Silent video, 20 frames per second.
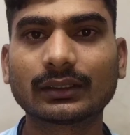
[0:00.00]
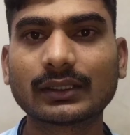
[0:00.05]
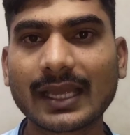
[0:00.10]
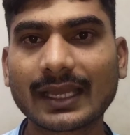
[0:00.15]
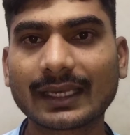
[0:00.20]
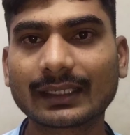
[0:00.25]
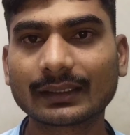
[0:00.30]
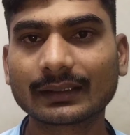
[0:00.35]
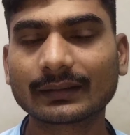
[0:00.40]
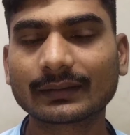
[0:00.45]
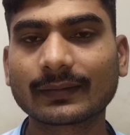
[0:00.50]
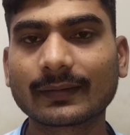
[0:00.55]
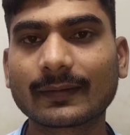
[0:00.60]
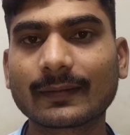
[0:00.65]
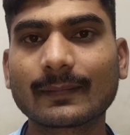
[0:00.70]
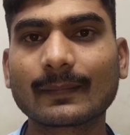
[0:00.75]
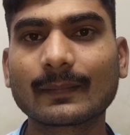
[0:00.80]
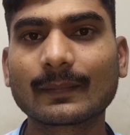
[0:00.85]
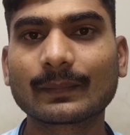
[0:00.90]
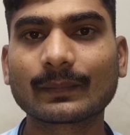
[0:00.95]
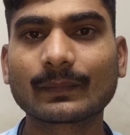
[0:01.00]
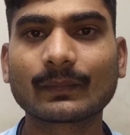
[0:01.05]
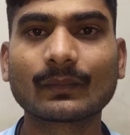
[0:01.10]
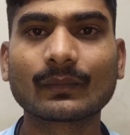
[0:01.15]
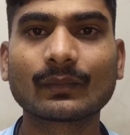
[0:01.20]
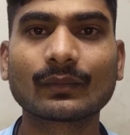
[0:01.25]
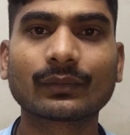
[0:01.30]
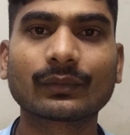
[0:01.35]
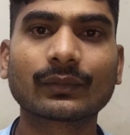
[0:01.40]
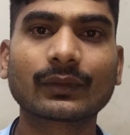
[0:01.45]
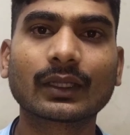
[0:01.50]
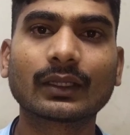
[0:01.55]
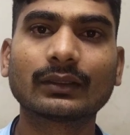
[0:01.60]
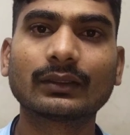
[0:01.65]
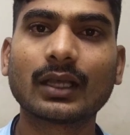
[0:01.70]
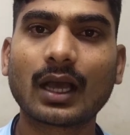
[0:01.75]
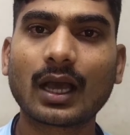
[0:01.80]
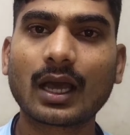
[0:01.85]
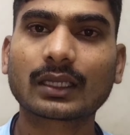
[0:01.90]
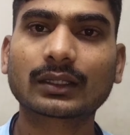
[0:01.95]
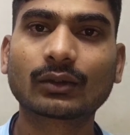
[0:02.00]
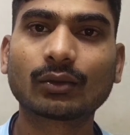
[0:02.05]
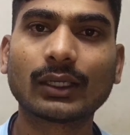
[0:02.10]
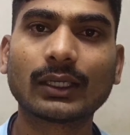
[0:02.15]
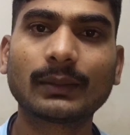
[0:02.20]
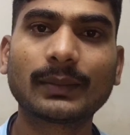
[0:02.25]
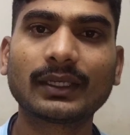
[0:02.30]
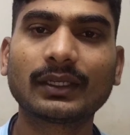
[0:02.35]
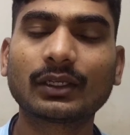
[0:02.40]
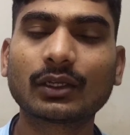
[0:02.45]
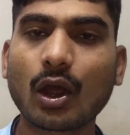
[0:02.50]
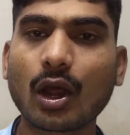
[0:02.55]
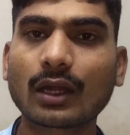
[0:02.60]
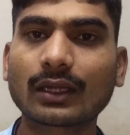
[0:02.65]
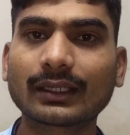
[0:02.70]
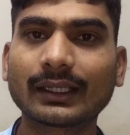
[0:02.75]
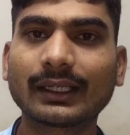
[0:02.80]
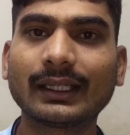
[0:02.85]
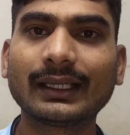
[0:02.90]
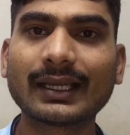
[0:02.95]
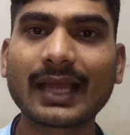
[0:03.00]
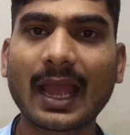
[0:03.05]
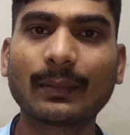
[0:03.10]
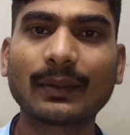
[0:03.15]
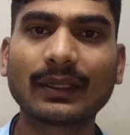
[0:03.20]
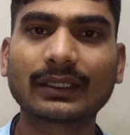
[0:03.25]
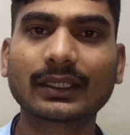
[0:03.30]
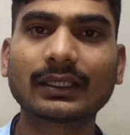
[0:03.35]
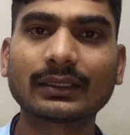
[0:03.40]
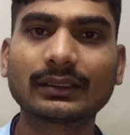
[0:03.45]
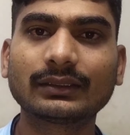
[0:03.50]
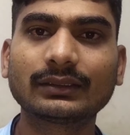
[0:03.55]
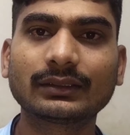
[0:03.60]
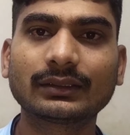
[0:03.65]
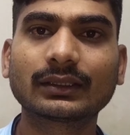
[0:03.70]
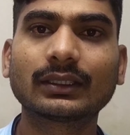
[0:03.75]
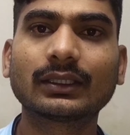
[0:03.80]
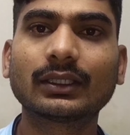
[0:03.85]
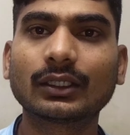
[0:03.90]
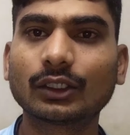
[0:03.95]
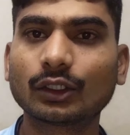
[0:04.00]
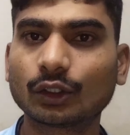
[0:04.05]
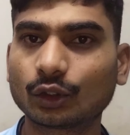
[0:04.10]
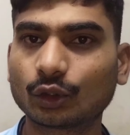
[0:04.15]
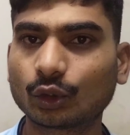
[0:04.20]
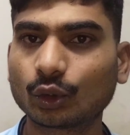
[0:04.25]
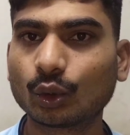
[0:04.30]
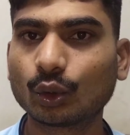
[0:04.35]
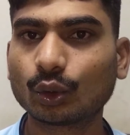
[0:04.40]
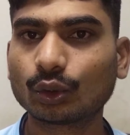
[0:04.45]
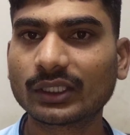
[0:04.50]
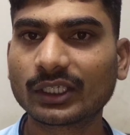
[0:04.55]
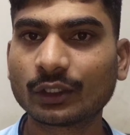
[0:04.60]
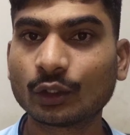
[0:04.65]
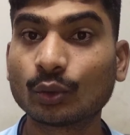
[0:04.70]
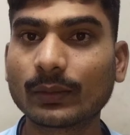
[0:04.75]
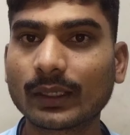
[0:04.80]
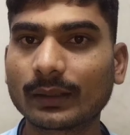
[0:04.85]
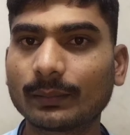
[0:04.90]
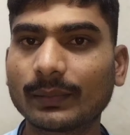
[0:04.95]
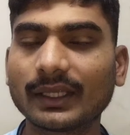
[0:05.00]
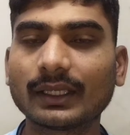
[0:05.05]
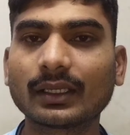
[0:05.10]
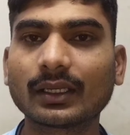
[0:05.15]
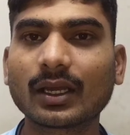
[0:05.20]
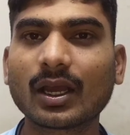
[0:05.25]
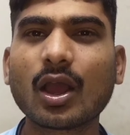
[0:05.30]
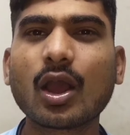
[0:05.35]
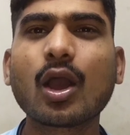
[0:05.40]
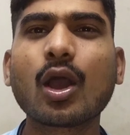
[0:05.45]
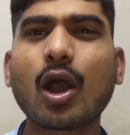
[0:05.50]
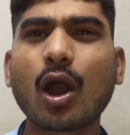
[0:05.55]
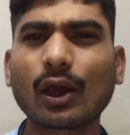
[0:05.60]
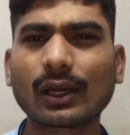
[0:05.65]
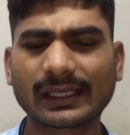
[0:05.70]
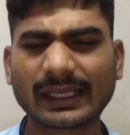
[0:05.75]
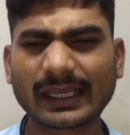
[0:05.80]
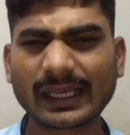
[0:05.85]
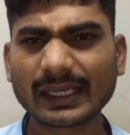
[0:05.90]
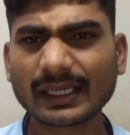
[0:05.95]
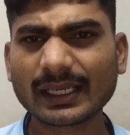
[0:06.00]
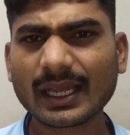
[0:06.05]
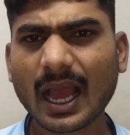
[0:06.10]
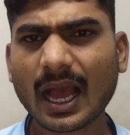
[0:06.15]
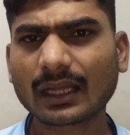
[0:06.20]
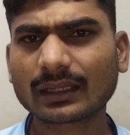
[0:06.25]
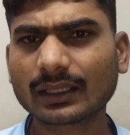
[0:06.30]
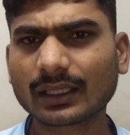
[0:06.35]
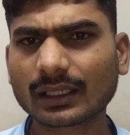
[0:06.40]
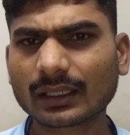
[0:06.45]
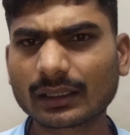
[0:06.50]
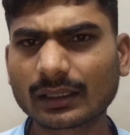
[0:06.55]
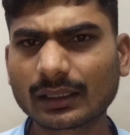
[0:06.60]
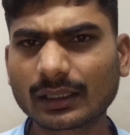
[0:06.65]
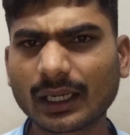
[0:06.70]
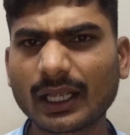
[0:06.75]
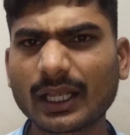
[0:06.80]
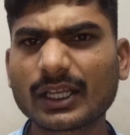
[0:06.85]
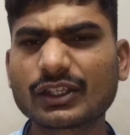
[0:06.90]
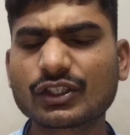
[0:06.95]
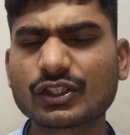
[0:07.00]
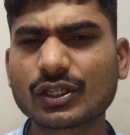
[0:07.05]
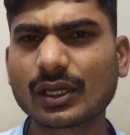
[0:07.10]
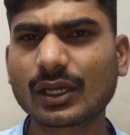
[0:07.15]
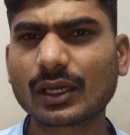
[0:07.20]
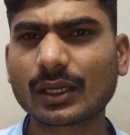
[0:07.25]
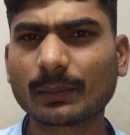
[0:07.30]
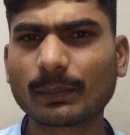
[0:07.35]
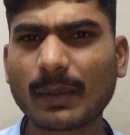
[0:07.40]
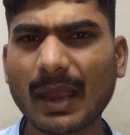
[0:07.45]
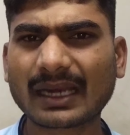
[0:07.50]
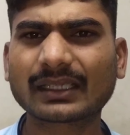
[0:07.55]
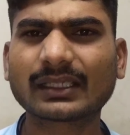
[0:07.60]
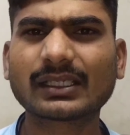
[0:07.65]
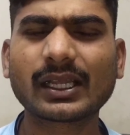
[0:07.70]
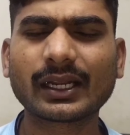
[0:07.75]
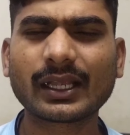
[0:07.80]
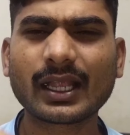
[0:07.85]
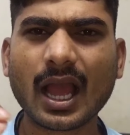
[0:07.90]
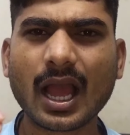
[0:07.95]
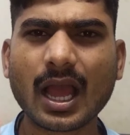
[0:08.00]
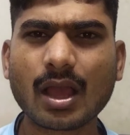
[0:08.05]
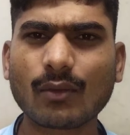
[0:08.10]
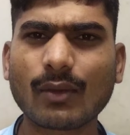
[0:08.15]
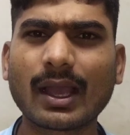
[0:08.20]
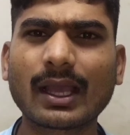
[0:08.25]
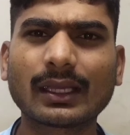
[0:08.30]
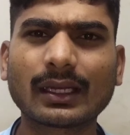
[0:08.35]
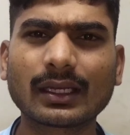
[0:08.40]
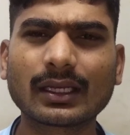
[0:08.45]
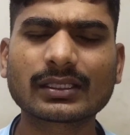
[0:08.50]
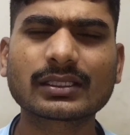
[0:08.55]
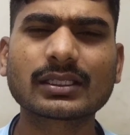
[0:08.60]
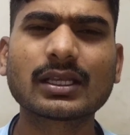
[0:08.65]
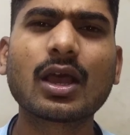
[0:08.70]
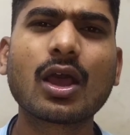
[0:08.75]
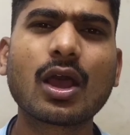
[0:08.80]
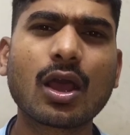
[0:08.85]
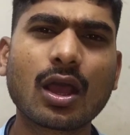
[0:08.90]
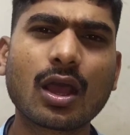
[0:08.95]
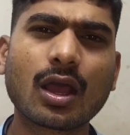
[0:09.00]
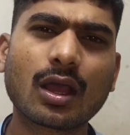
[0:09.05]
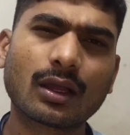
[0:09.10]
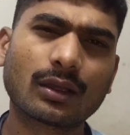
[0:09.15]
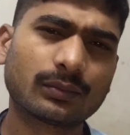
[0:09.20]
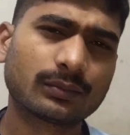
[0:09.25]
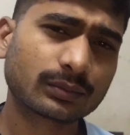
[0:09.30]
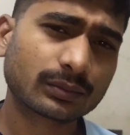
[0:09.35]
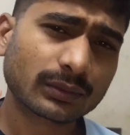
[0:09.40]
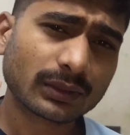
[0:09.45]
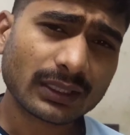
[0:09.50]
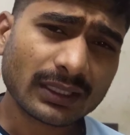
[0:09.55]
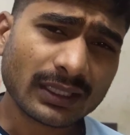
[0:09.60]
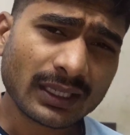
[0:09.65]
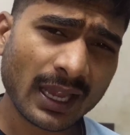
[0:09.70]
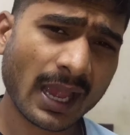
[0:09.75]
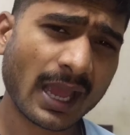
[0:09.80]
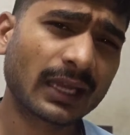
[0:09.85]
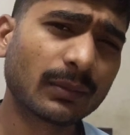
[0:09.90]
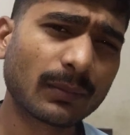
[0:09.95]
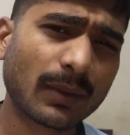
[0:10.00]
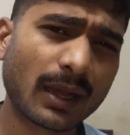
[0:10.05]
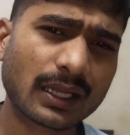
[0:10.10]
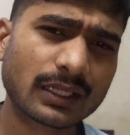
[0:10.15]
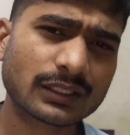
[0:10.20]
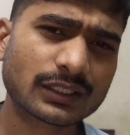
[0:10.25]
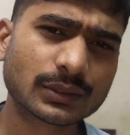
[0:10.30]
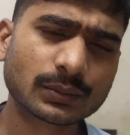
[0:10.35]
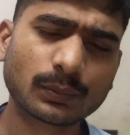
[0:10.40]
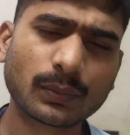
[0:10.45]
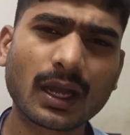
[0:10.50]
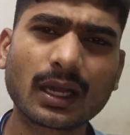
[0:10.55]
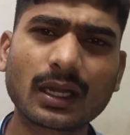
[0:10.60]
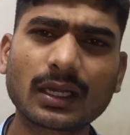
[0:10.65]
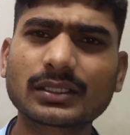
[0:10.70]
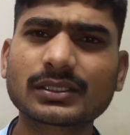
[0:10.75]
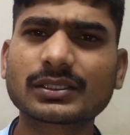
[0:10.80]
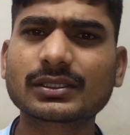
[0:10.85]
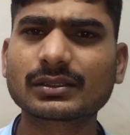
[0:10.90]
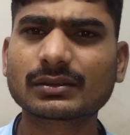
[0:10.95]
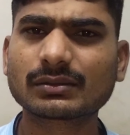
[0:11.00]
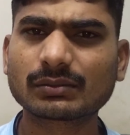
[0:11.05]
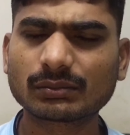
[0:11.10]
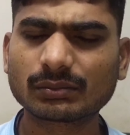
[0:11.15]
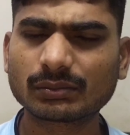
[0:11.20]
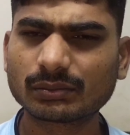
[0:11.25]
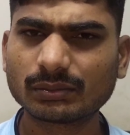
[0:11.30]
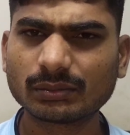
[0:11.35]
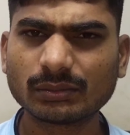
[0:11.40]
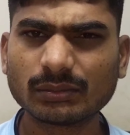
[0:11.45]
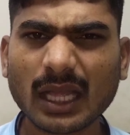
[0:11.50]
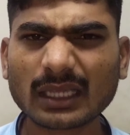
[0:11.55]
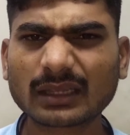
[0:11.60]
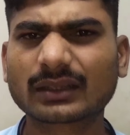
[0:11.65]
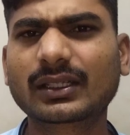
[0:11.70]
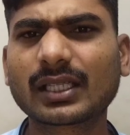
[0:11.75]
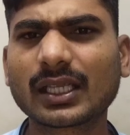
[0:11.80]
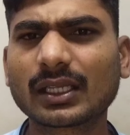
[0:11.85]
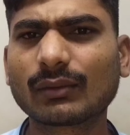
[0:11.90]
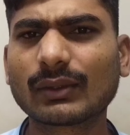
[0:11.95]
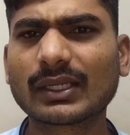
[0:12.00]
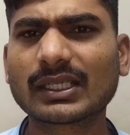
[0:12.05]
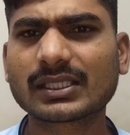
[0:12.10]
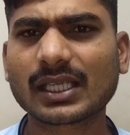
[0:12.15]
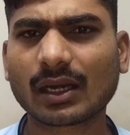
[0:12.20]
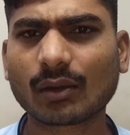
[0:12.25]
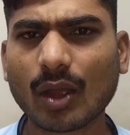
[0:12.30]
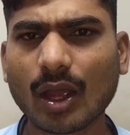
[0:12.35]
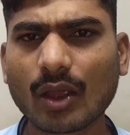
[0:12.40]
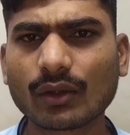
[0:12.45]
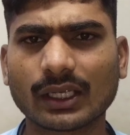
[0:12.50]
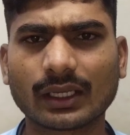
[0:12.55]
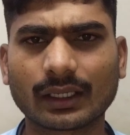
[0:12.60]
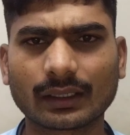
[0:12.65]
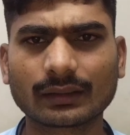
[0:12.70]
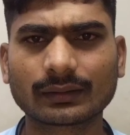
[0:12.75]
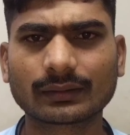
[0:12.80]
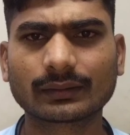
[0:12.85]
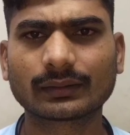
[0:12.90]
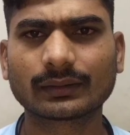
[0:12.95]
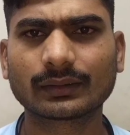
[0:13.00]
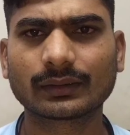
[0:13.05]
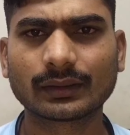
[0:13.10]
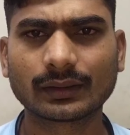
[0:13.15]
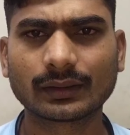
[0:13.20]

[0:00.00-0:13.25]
then the earth will be not inhabited to the human being or any other creature, bacteria, virus, animals, birds, nothing will survive here.